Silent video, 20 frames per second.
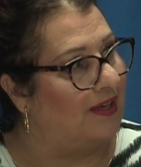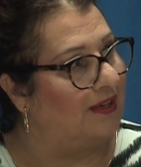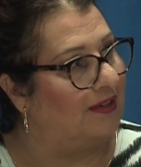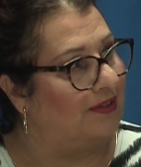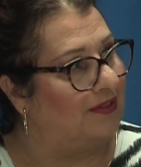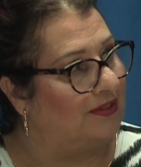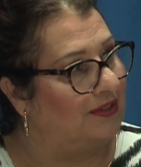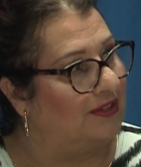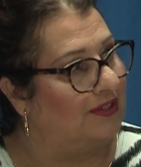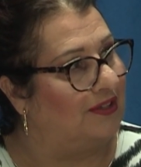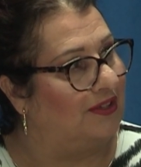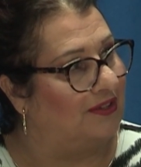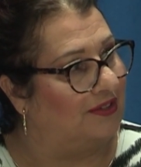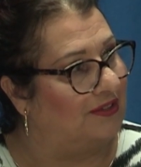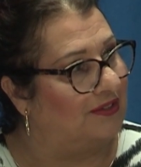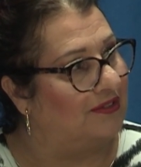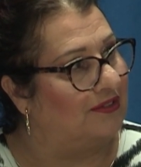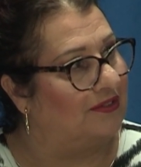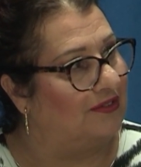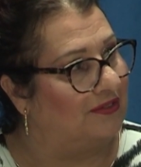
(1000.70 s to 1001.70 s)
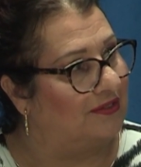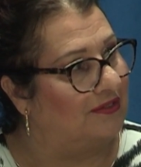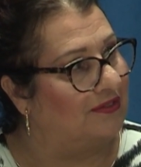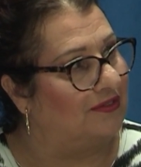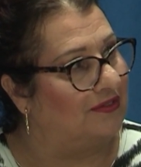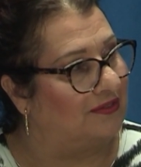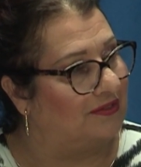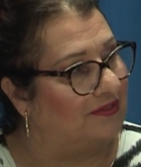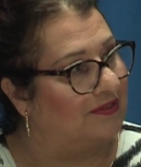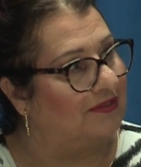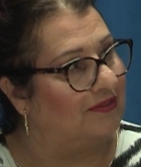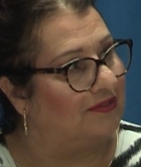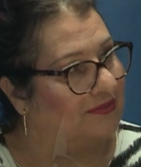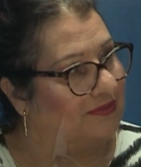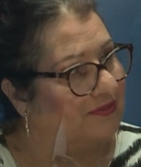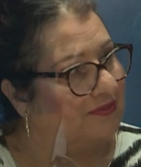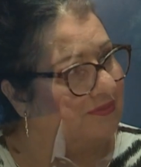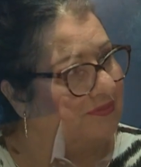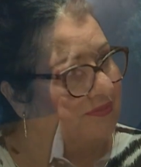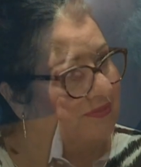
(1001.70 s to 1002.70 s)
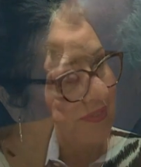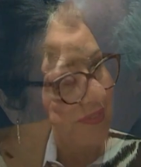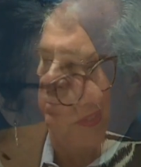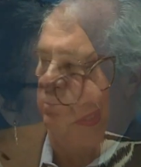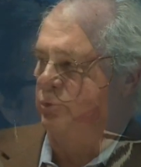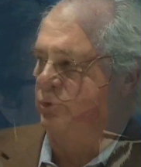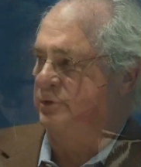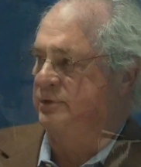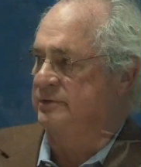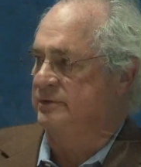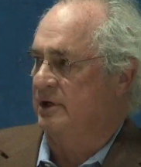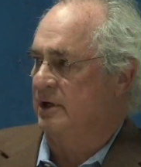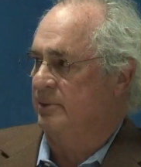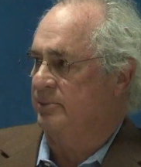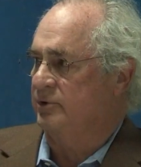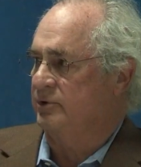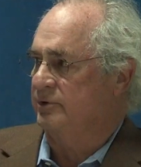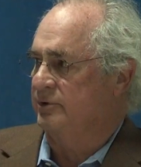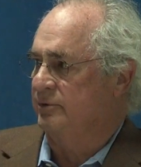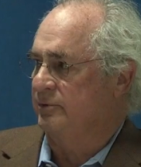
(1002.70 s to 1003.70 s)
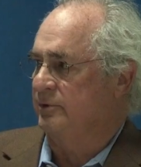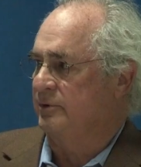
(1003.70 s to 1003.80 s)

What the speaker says: All adversity breeds opportunity.